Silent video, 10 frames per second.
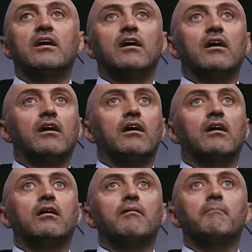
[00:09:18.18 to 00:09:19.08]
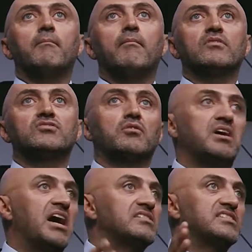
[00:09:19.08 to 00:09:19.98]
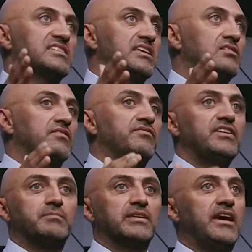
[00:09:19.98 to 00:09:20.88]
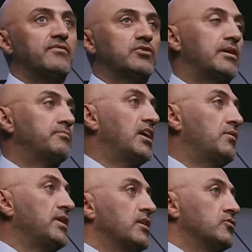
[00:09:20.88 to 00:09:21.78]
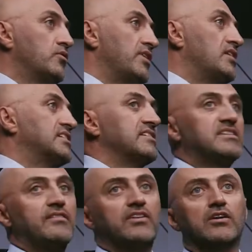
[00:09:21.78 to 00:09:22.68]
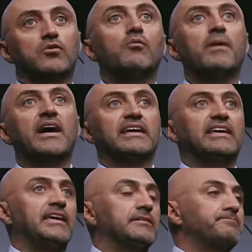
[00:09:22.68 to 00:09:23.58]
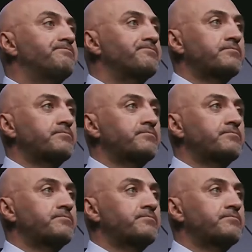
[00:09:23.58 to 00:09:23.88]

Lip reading: So I had 6,000 feet, but I have to come down. 2007, I go back again.